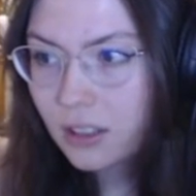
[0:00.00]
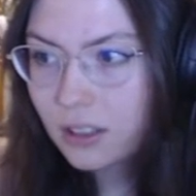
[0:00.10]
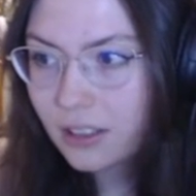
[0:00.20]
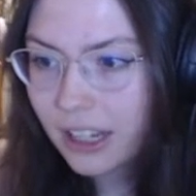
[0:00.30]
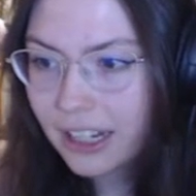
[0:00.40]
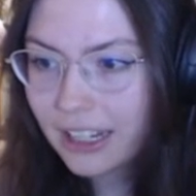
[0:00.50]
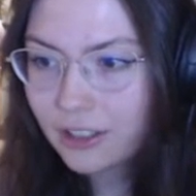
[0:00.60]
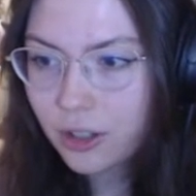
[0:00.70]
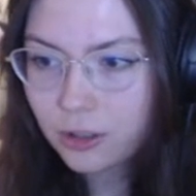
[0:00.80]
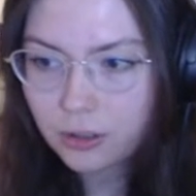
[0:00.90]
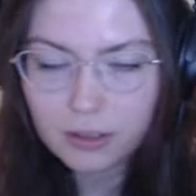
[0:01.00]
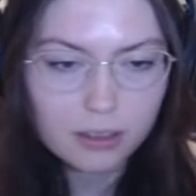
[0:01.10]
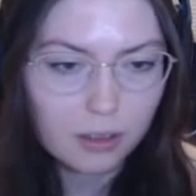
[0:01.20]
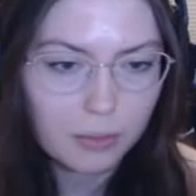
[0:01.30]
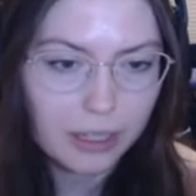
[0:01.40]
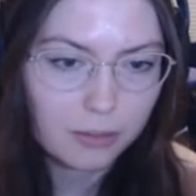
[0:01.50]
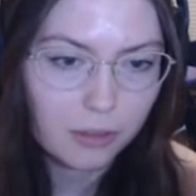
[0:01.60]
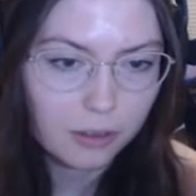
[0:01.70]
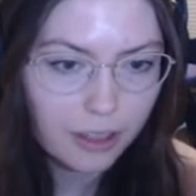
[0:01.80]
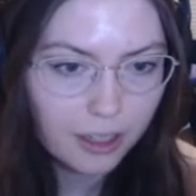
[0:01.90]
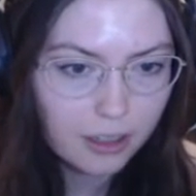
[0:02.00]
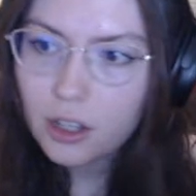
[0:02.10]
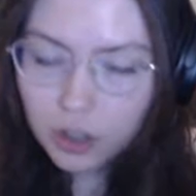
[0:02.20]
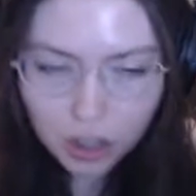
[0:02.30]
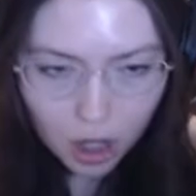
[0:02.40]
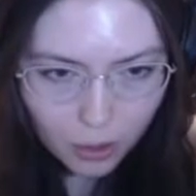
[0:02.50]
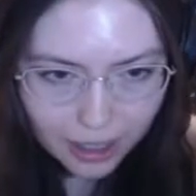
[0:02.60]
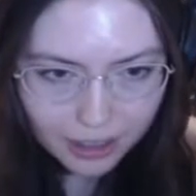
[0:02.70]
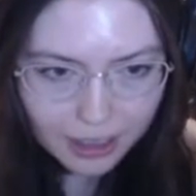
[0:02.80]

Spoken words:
Knight e2 is the best move here, showing